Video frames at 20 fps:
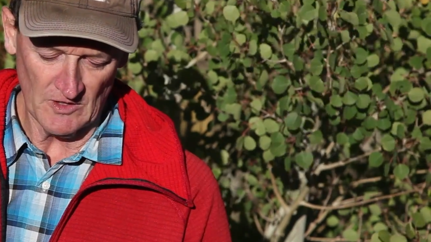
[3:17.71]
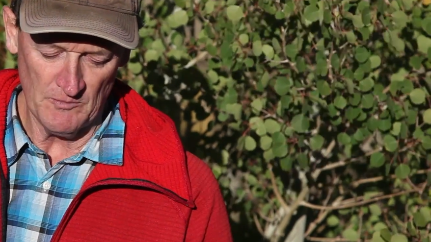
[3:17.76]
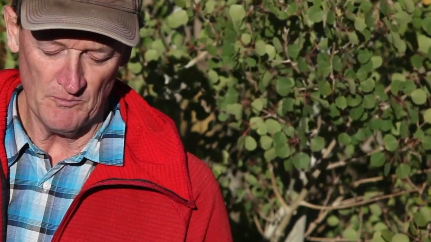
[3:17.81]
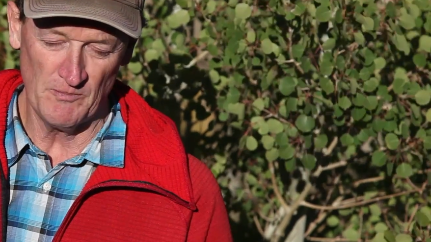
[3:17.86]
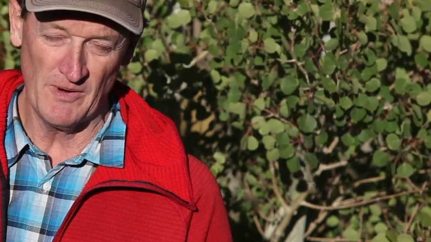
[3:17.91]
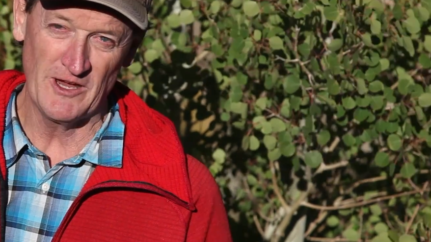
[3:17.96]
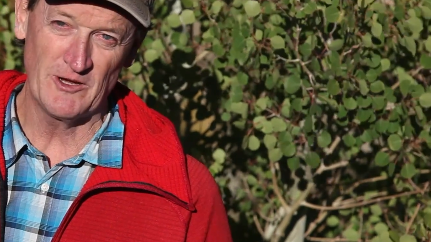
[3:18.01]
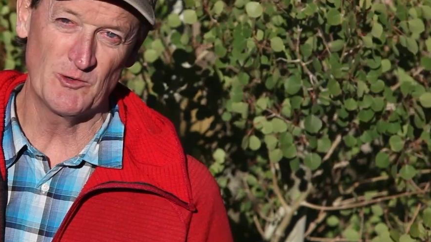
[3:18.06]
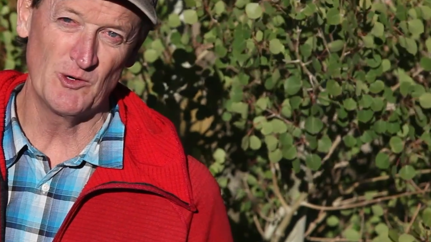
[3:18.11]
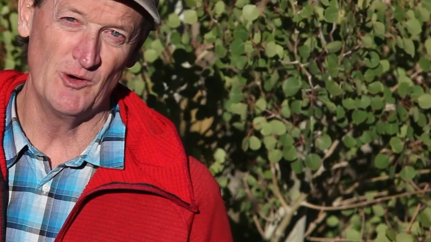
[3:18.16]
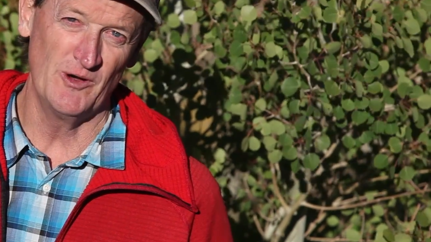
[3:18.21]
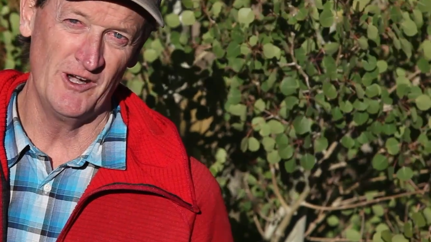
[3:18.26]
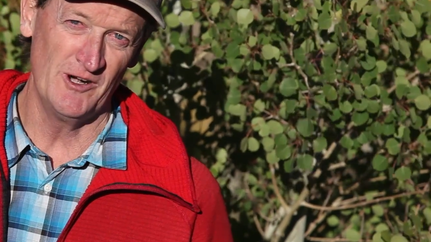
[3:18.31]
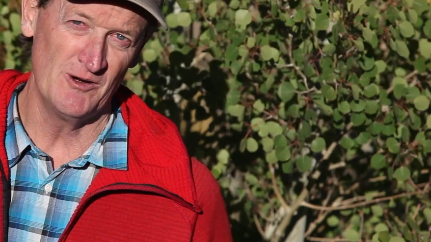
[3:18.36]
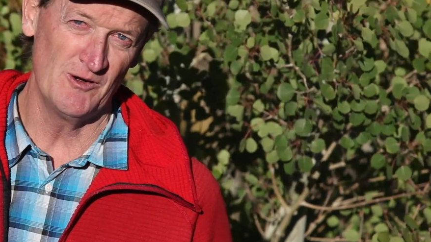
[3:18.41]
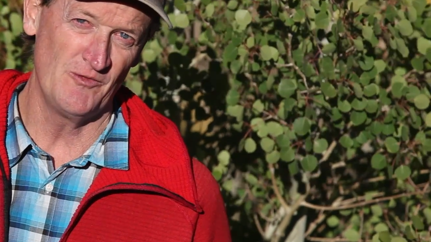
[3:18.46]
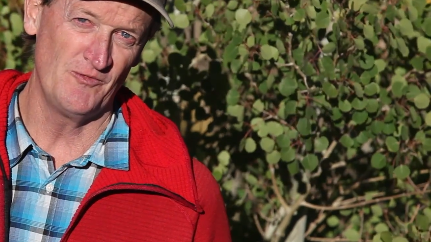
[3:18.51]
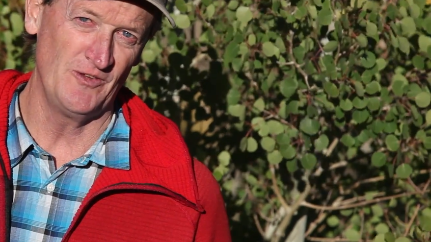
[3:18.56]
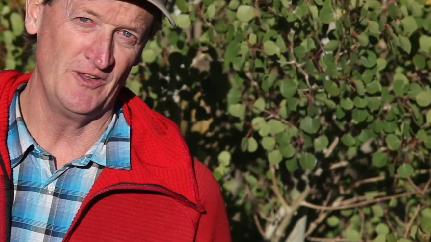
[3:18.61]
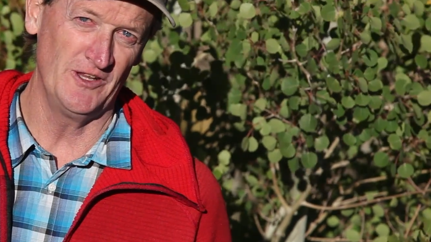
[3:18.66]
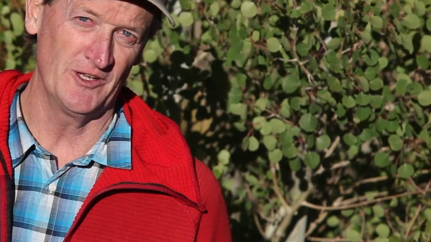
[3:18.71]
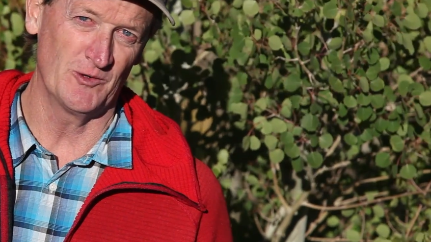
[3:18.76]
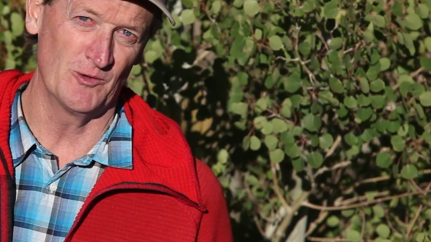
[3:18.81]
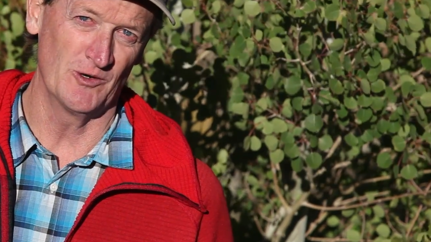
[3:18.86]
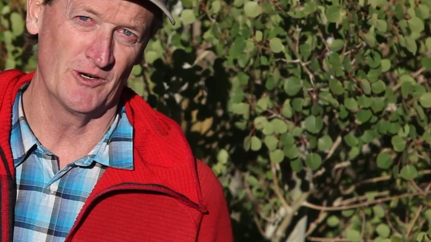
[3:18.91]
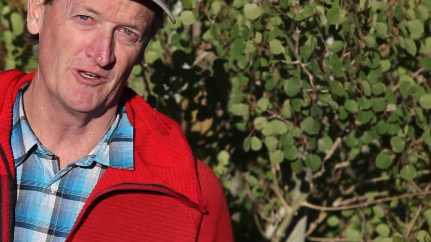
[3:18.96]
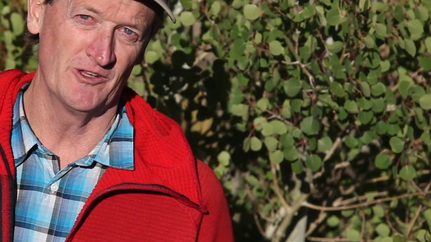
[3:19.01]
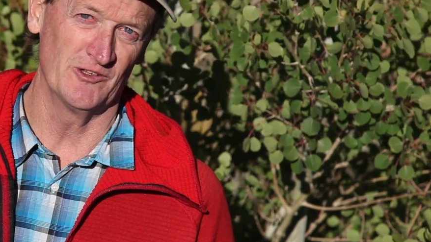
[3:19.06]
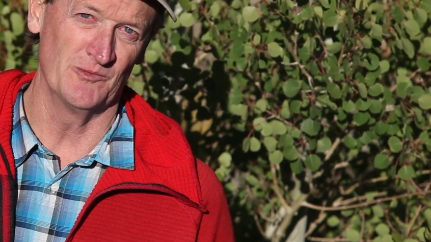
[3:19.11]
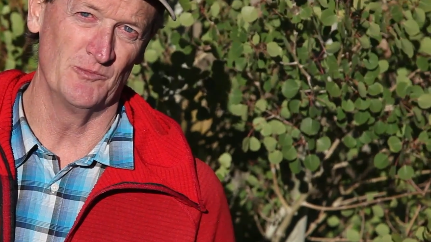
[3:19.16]
microaerophilic
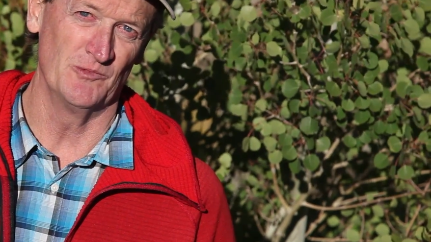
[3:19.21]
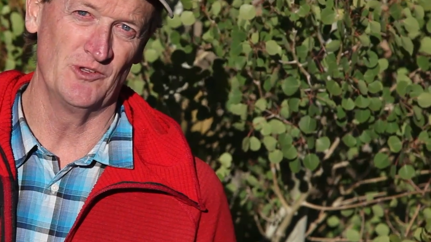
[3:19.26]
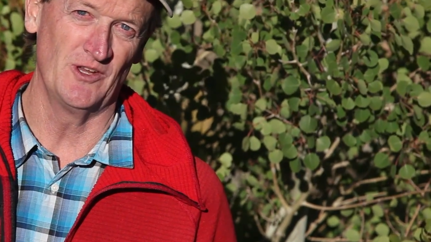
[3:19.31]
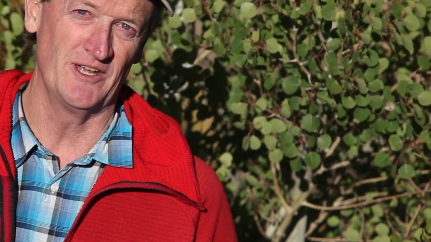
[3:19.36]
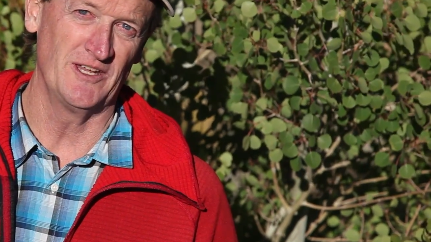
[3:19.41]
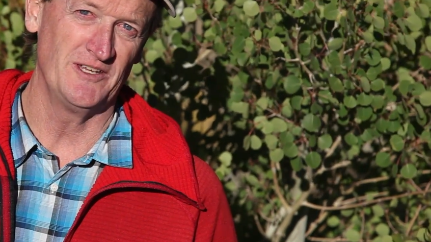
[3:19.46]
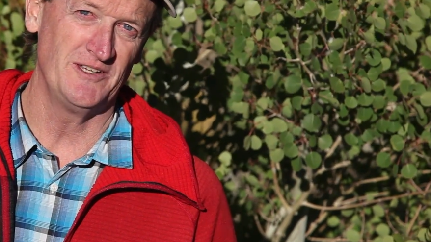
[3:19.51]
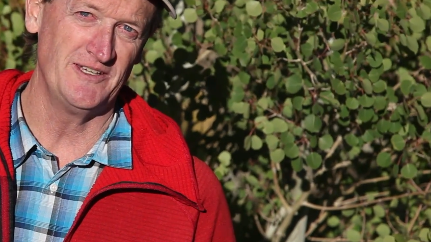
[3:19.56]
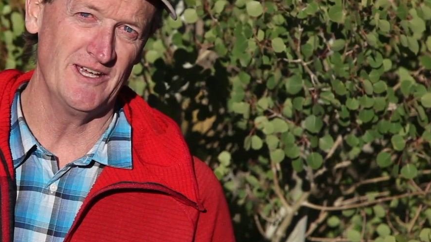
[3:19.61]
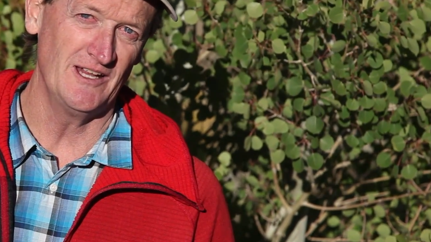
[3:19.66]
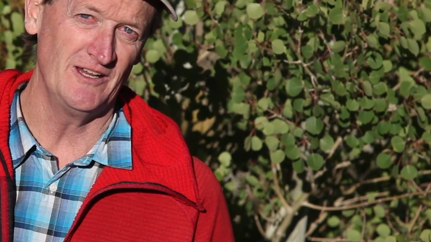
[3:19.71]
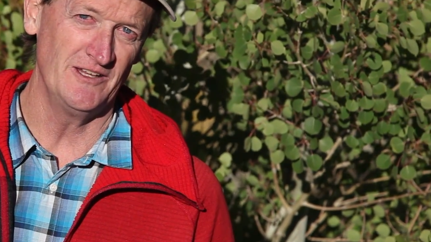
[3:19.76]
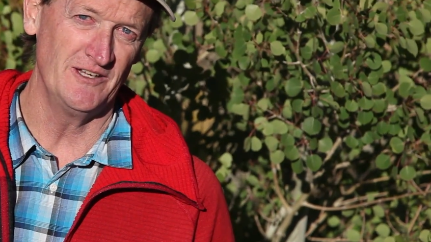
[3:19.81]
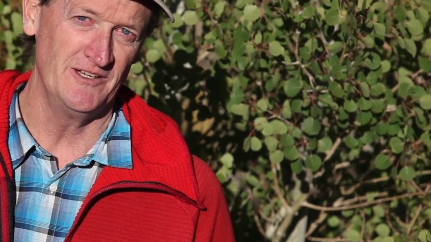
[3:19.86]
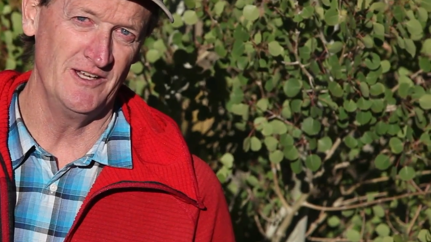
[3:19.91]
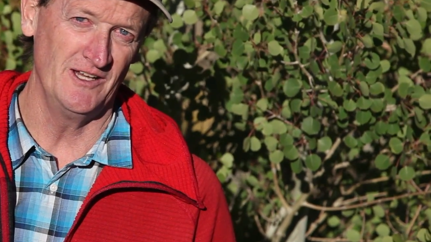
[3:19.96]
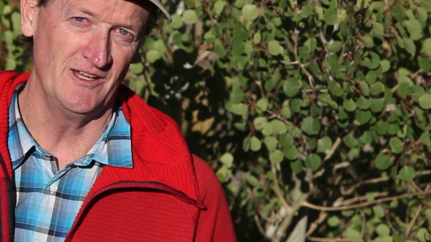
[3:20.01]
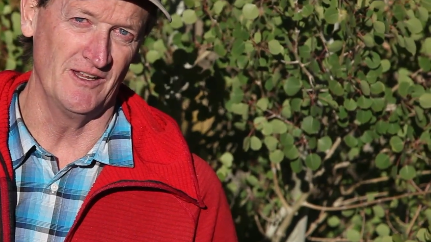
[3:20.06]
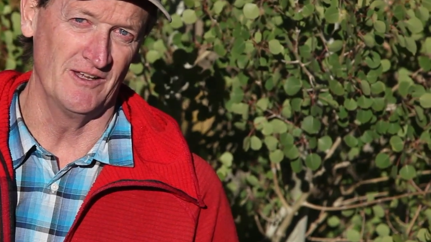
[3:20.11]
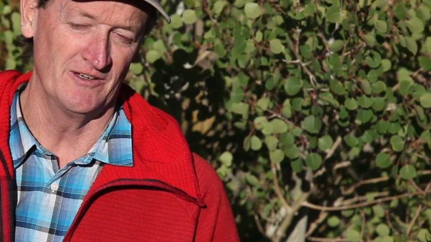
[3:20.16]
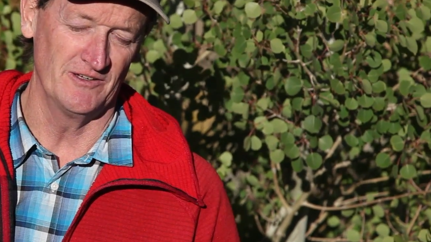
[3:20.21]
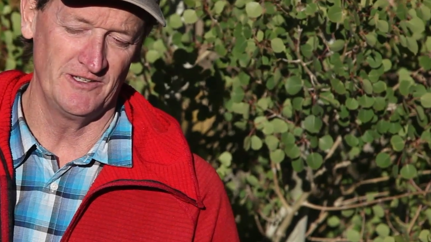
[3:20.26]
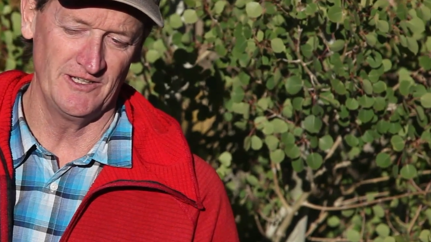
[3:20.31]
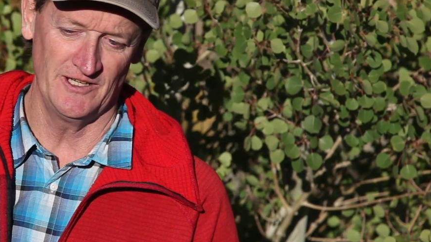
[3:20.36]
organisms like Gallionella.